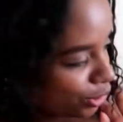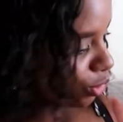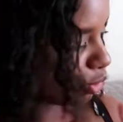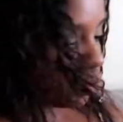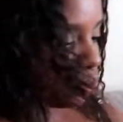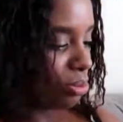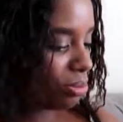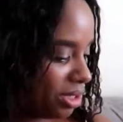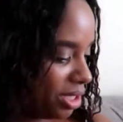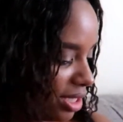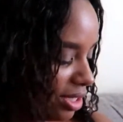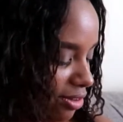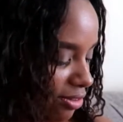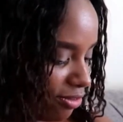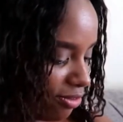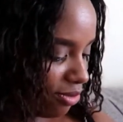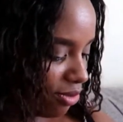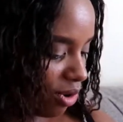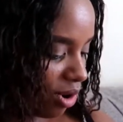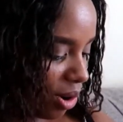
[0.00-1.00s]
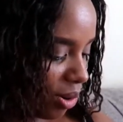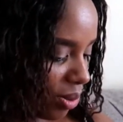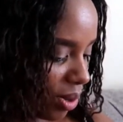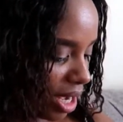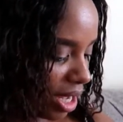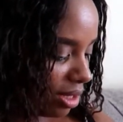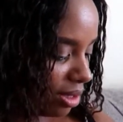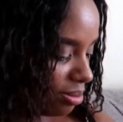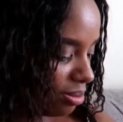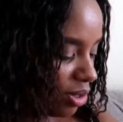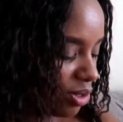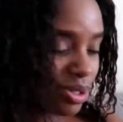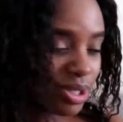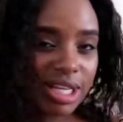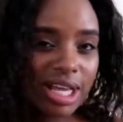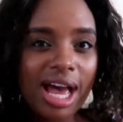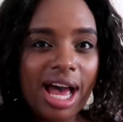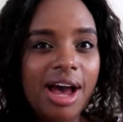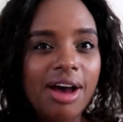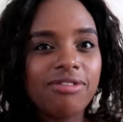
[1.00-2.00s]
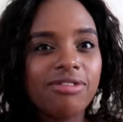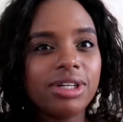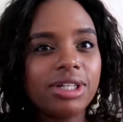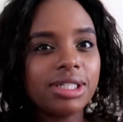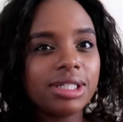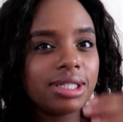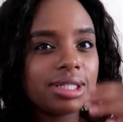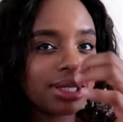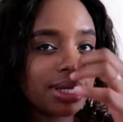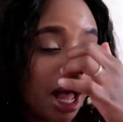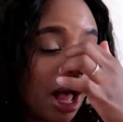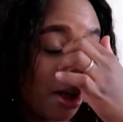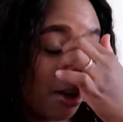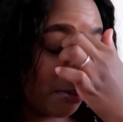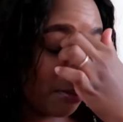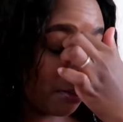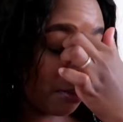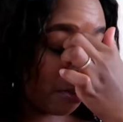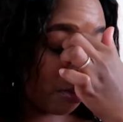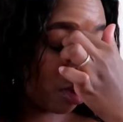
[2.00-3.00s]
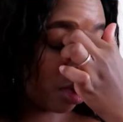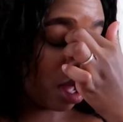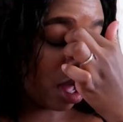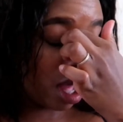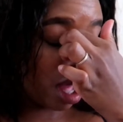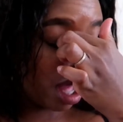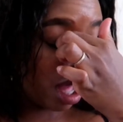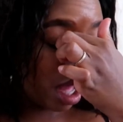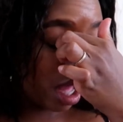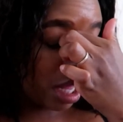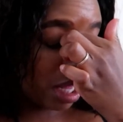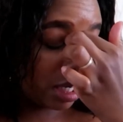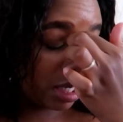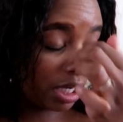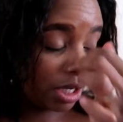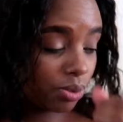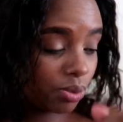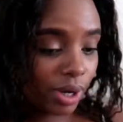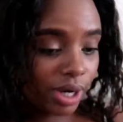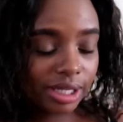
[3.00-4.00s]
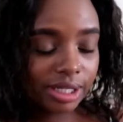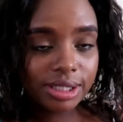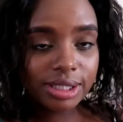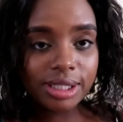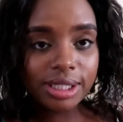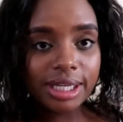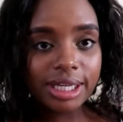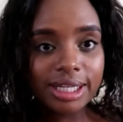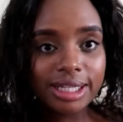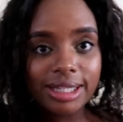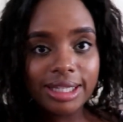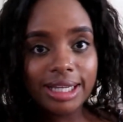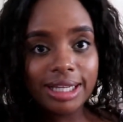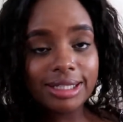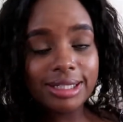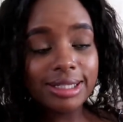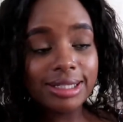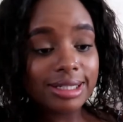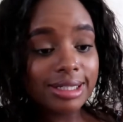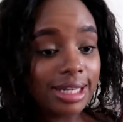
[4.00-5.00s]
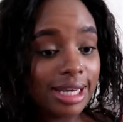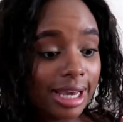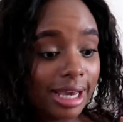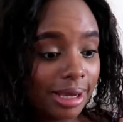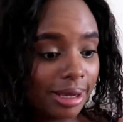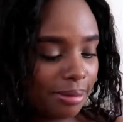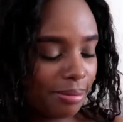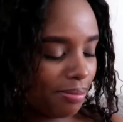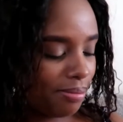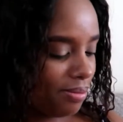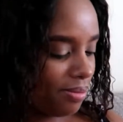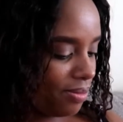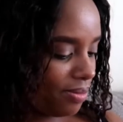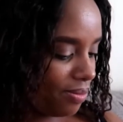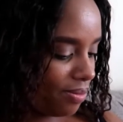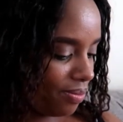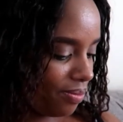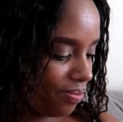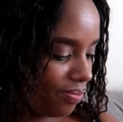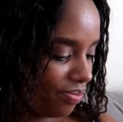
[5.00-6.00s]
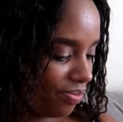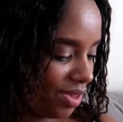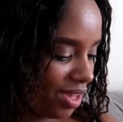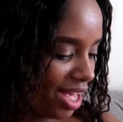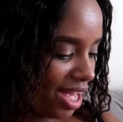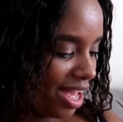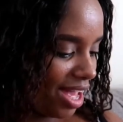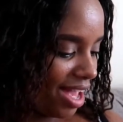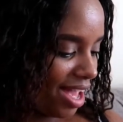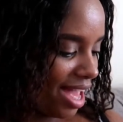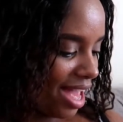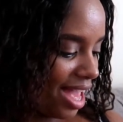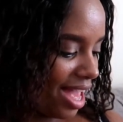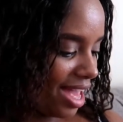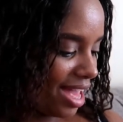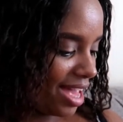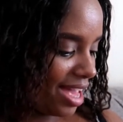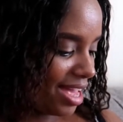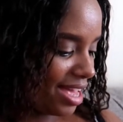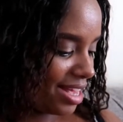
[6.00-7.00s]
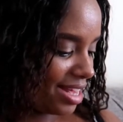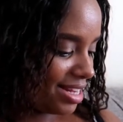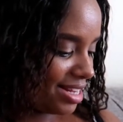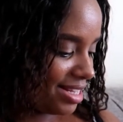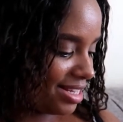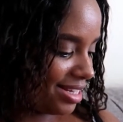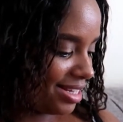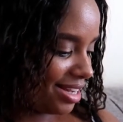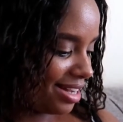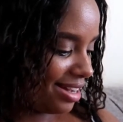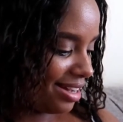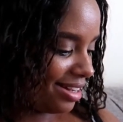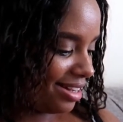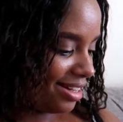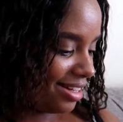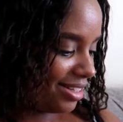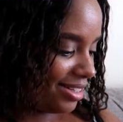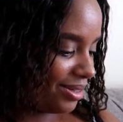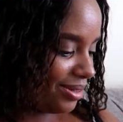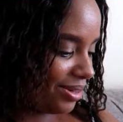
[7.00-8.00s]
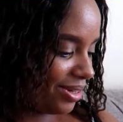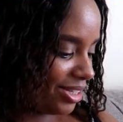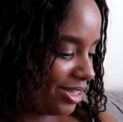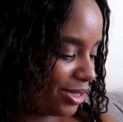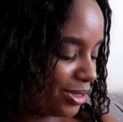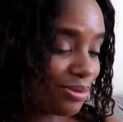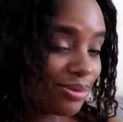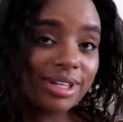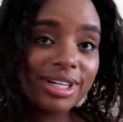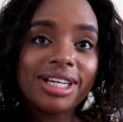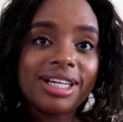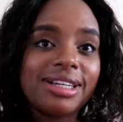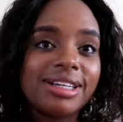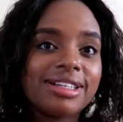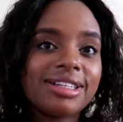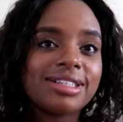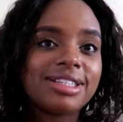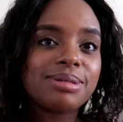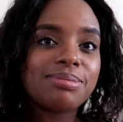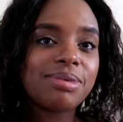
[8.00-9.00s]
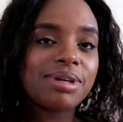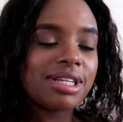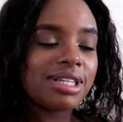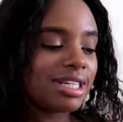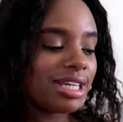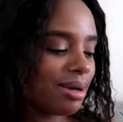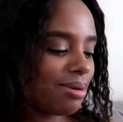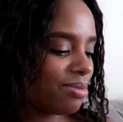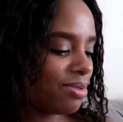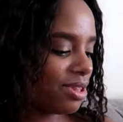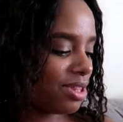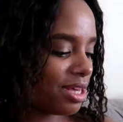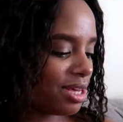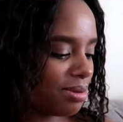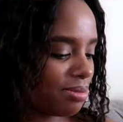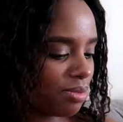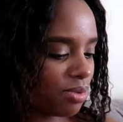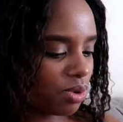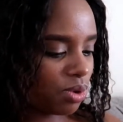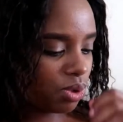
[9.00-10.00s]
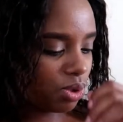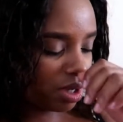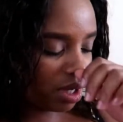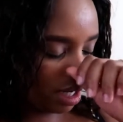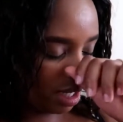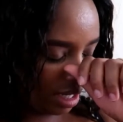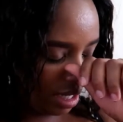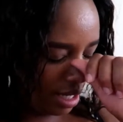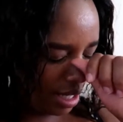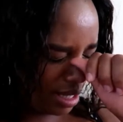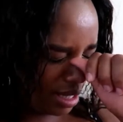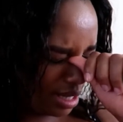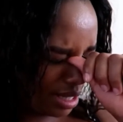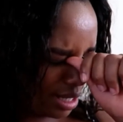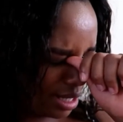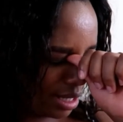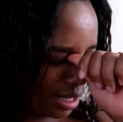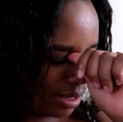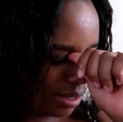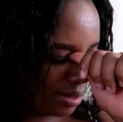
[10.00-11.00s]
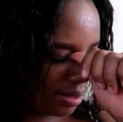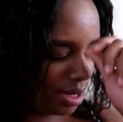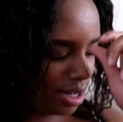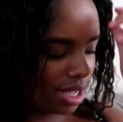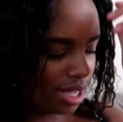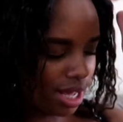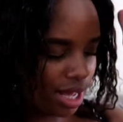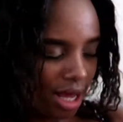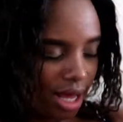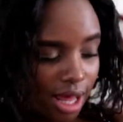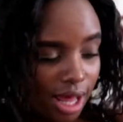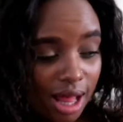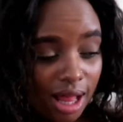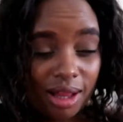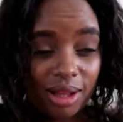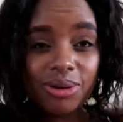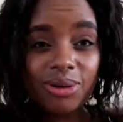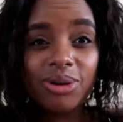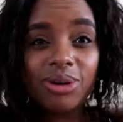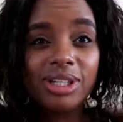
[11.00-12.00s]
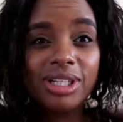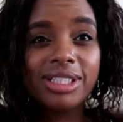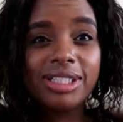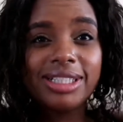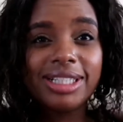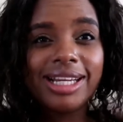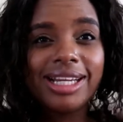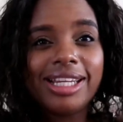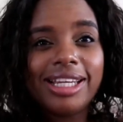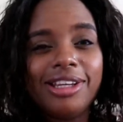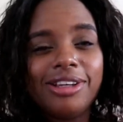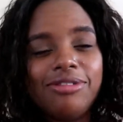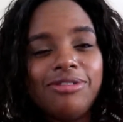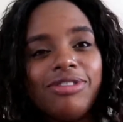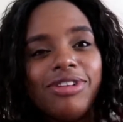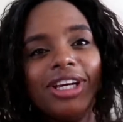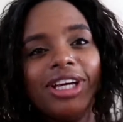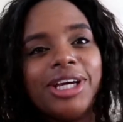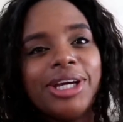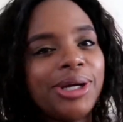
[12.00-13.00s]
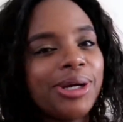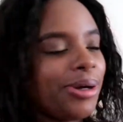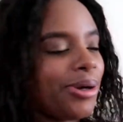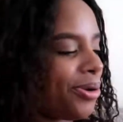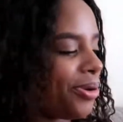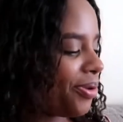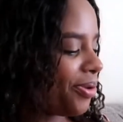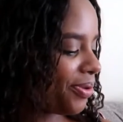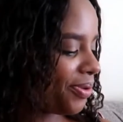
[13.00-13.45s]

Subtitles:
do me for a while, because I haven't didn't quite get that time. And yeah, so I just wanna spend time with them, cook, and then I'll call it an evening.